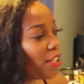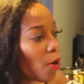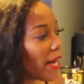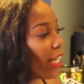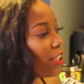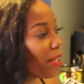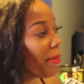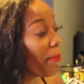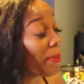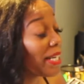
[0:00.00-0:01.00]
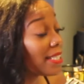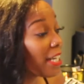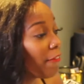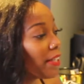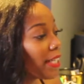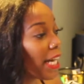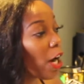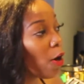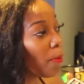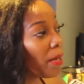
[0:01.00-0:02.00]
No age limit. But it's definitely going
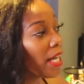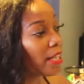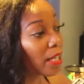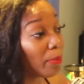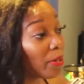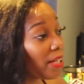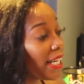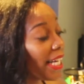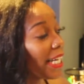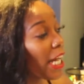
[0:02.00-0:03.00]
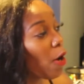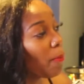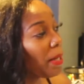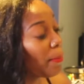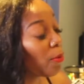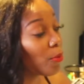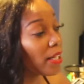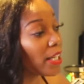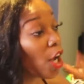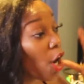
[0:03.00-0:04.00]
to help the community and help people
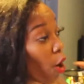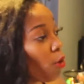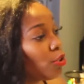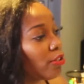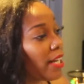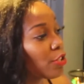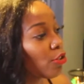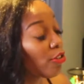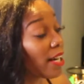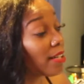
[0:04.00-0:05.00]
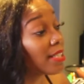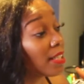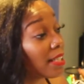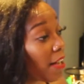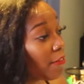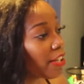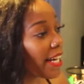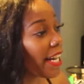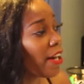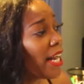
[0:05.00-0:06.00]
really own their natural crowns and love
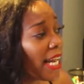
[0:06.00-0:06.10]
their hair.